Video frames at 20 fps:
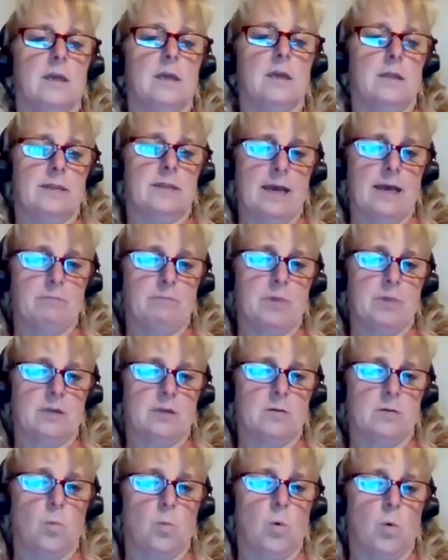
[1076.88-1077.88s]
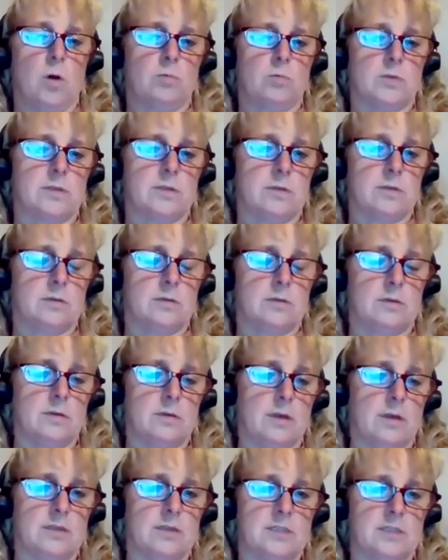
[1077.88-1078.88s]
that button won't
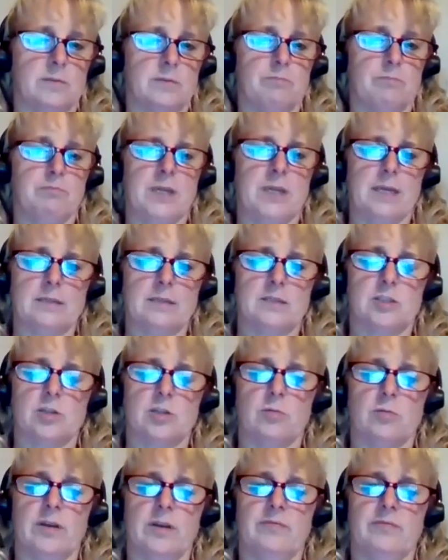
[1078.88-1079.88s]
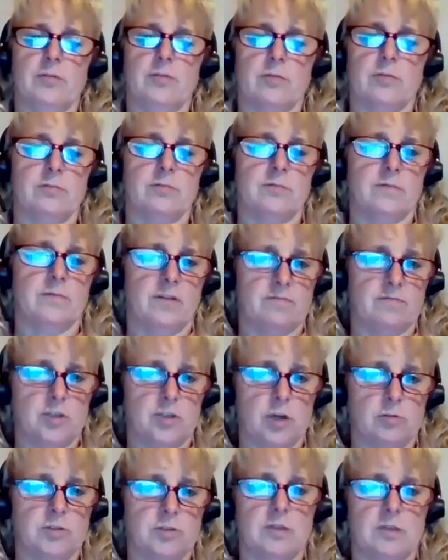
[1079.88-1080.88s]
submit. So if you've
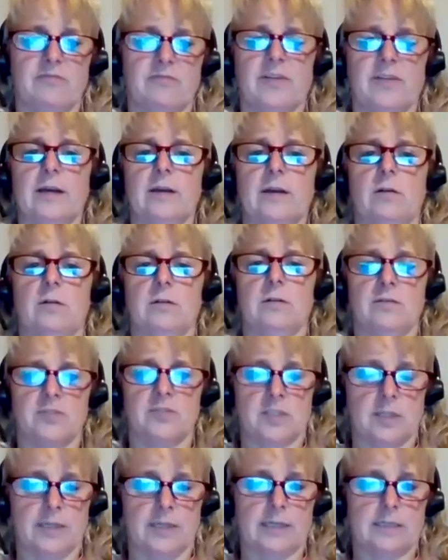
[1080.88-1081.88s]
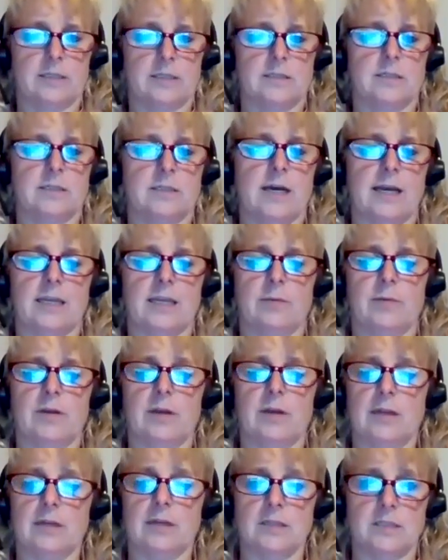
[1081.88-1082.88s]
chosen the file, you've selected the document
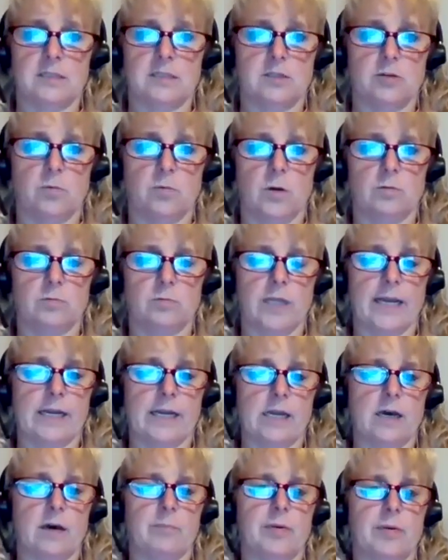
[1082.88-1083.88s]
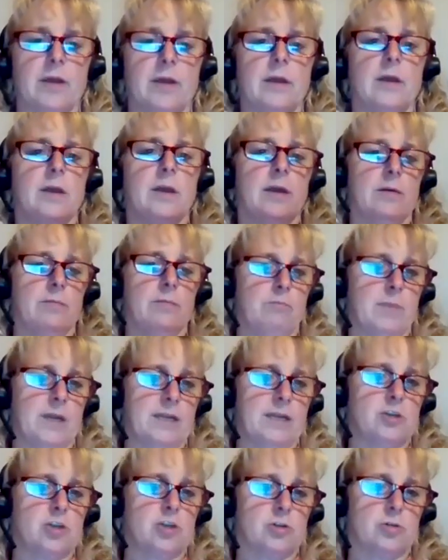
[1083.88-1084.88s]
and it still won't light up,
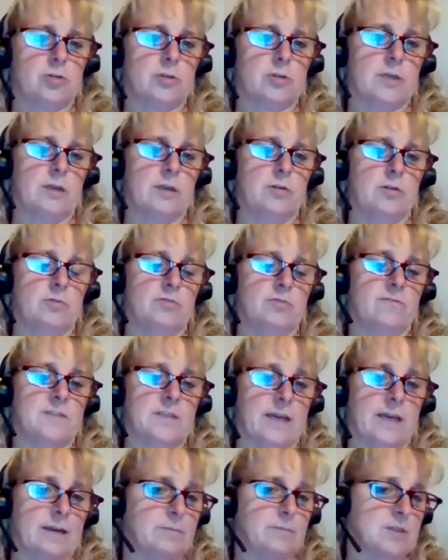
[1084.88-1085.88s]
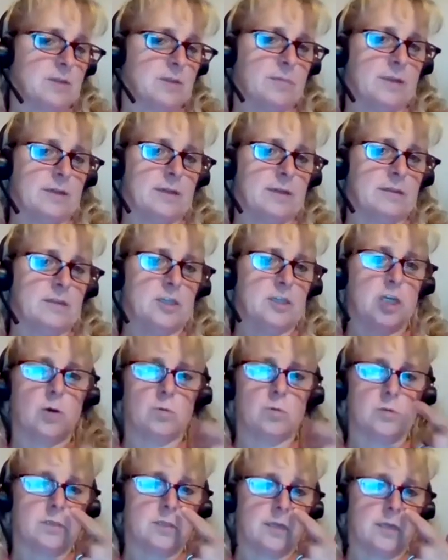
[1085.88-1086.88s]
make sure that you've typed something in the
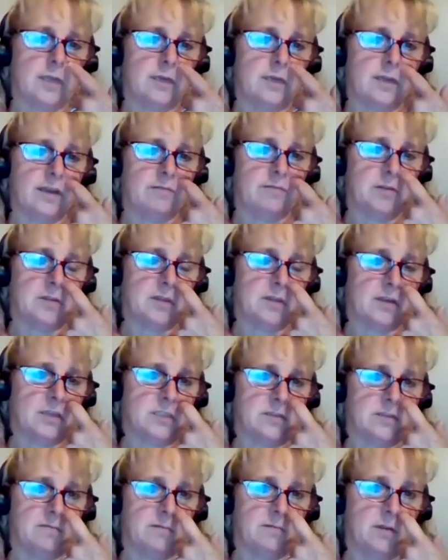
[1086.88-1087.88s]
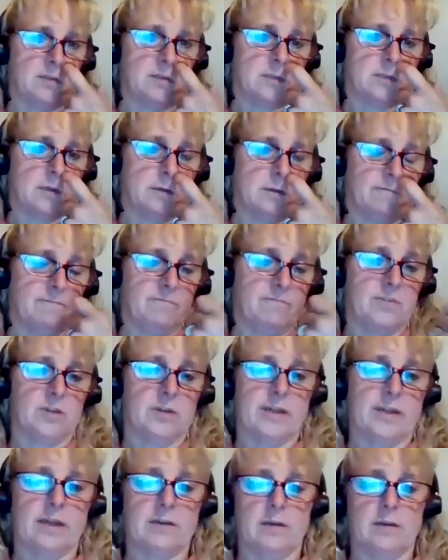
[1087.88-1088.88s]
notes and everything is
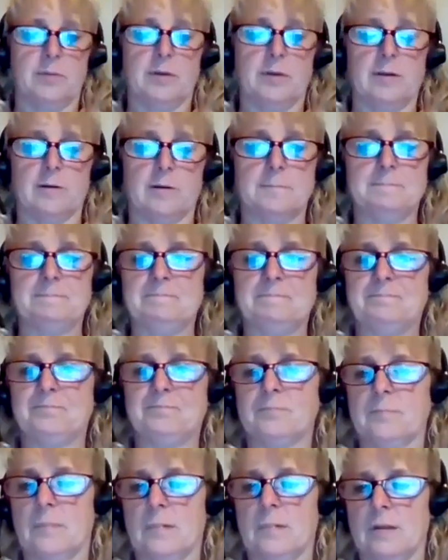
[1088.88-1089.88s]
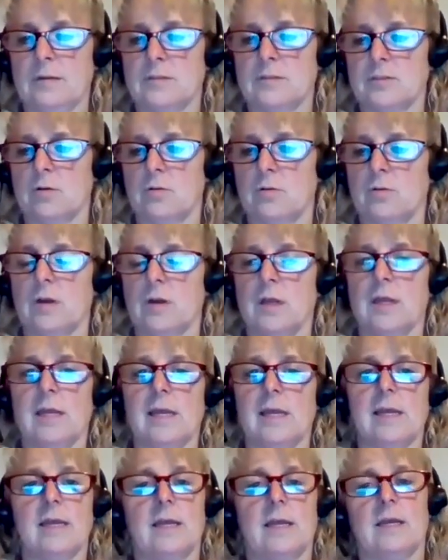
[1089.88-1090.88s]
filled out up here.
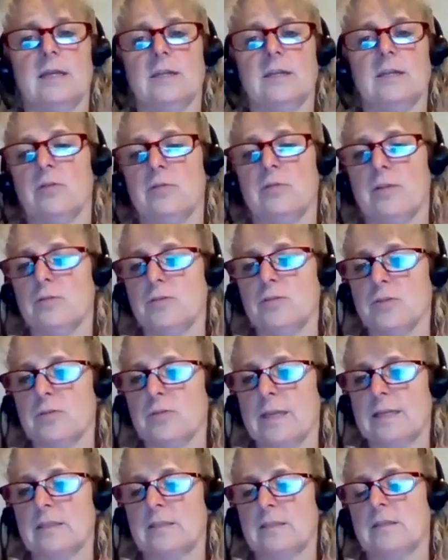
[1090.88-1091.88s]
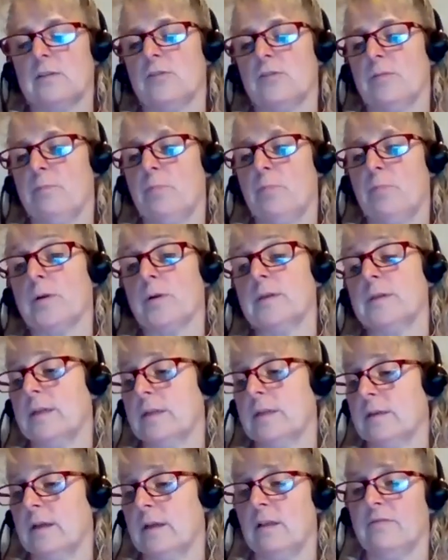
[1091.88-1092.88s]
So those are things that are important
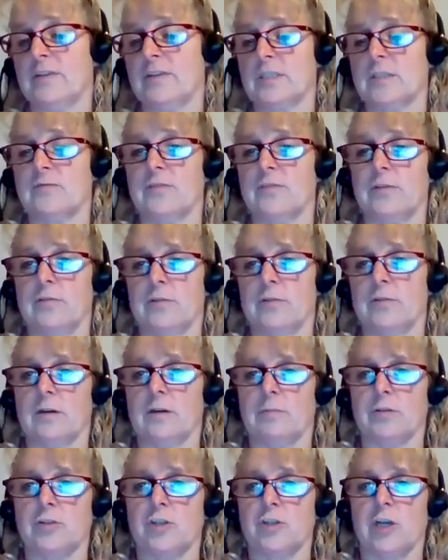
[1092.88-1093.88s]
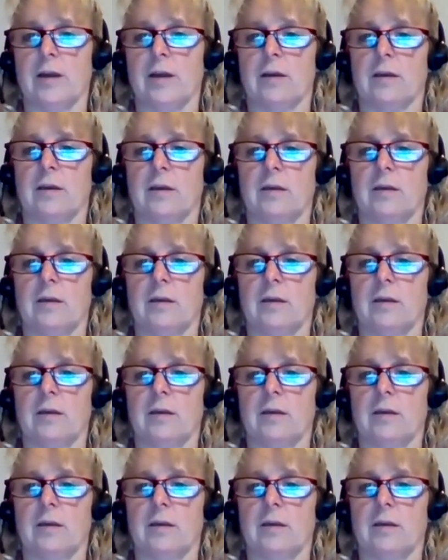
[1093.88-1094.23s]
in LVIS for you to double check.